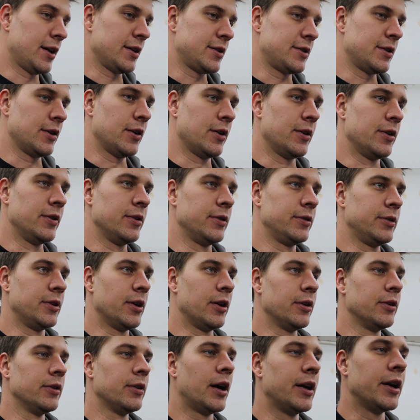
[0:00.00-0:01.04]
So, you
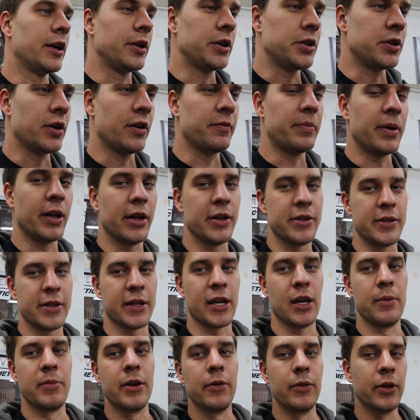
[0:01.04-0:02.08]
know, an underdrive balancer
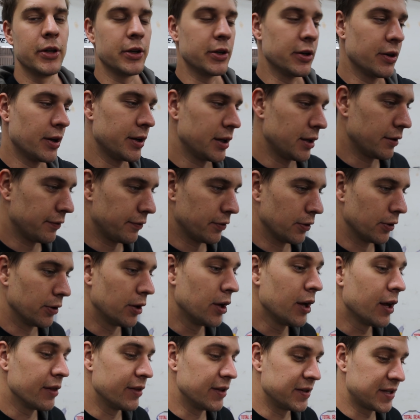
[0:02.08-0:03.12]
can be a really good idea for
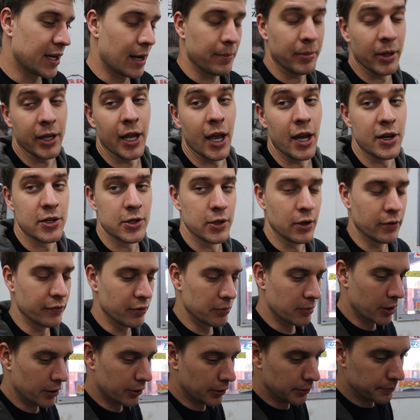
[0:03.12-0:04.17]
this application of the
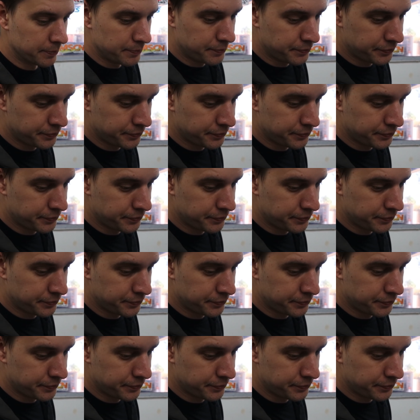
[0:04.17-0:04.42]
motor.